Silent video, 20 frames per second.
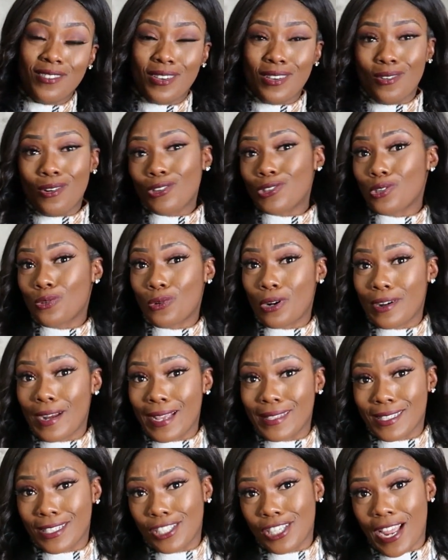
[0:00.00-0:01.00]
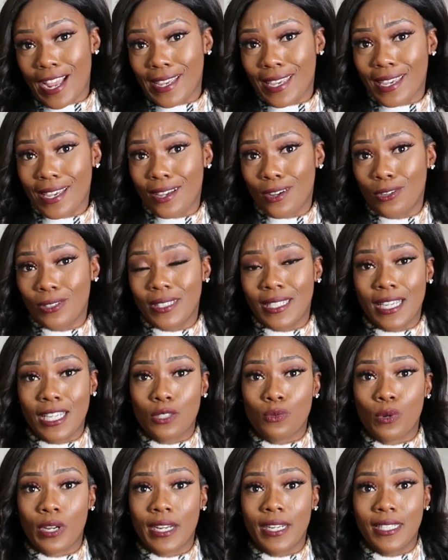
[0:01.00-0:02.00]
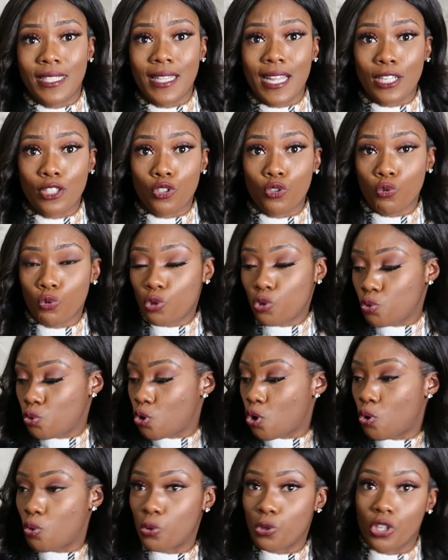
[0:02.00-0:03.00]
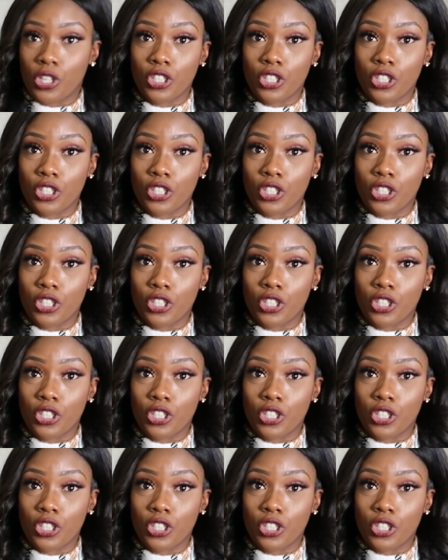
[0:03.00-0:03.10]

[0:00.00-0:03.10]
You can also wear it as a jacket on days where it's not too cold.